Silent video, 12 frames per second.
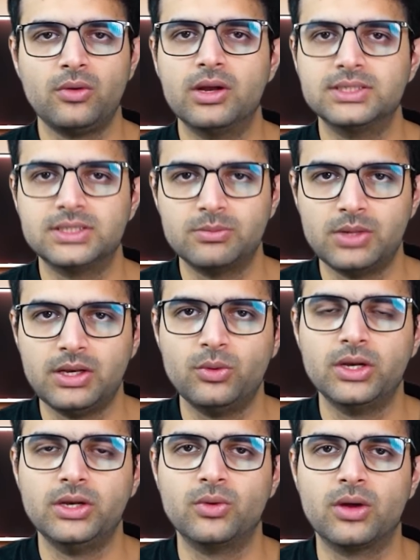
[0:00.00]
You learn something new
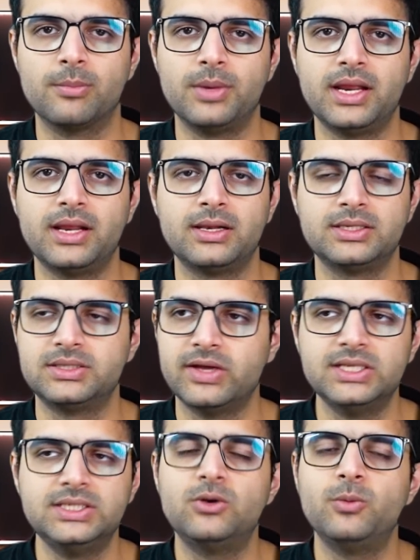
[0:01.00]
in a new company and it's
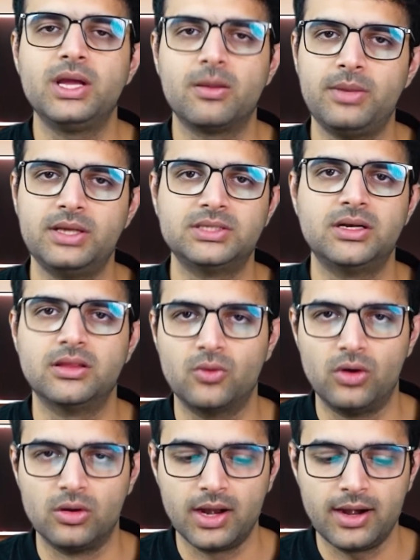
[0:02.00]
very easy to be complacent in the
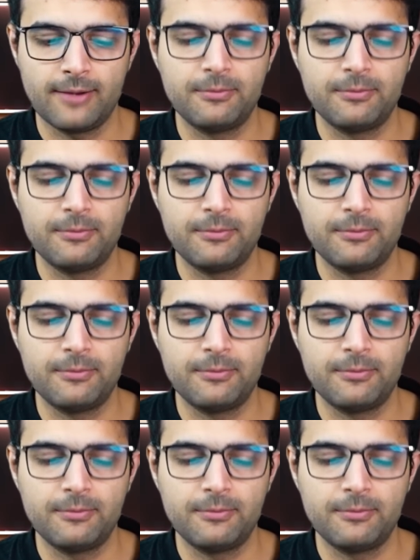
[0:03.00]
old one.